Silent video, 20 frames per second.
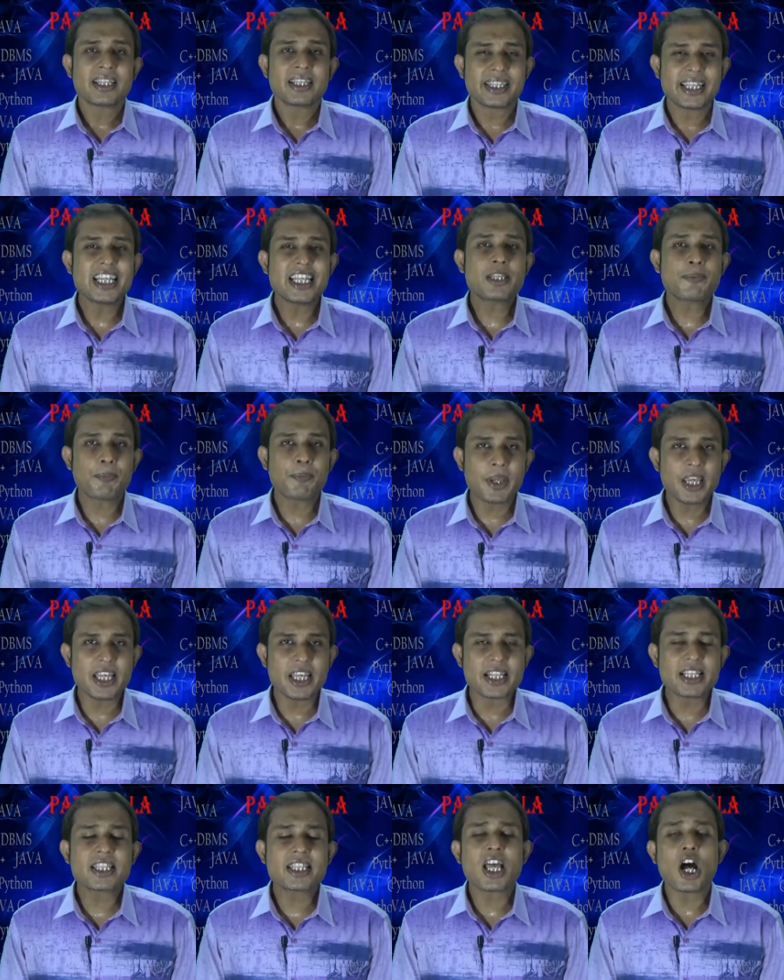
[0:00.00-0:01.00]
These
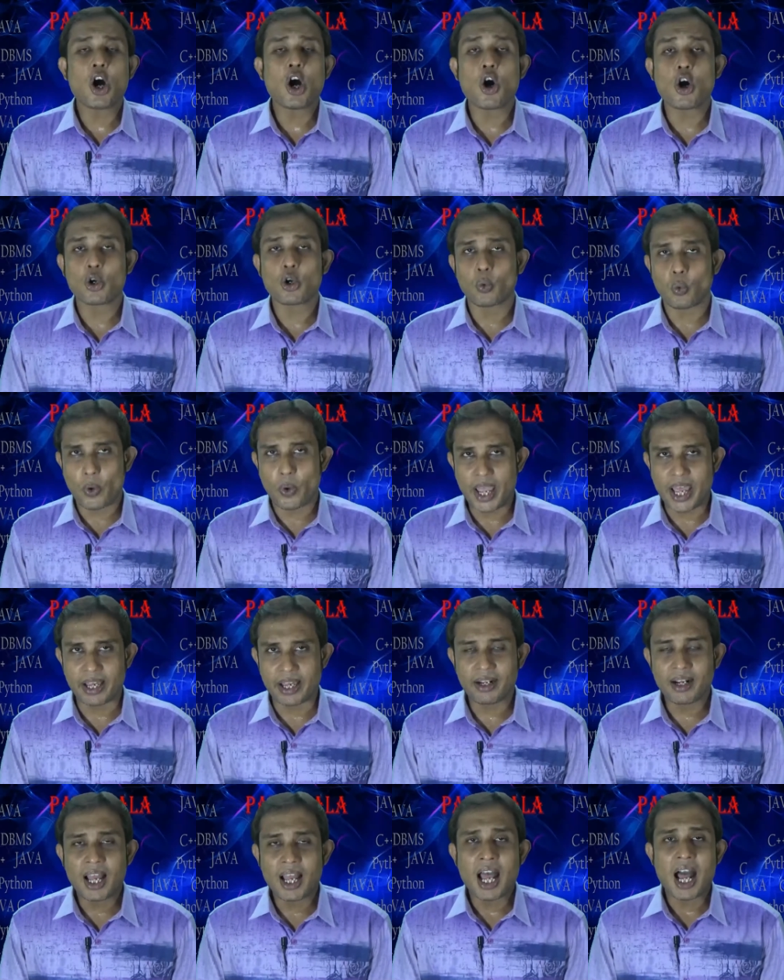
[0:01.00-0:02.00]
pins or
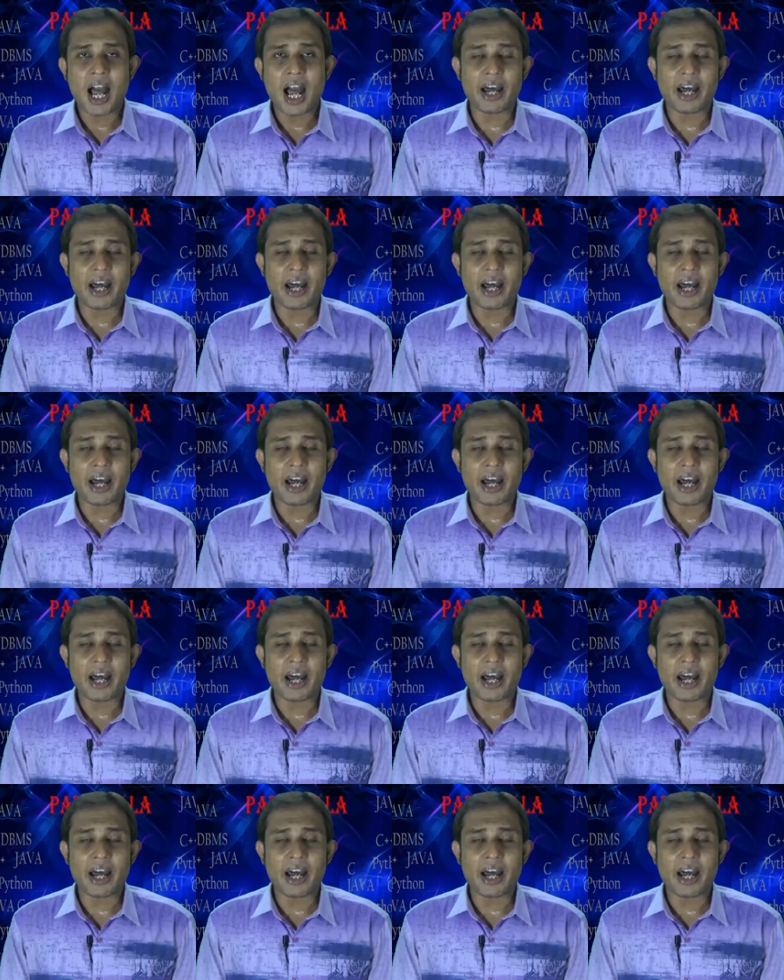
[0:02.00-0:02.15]
wire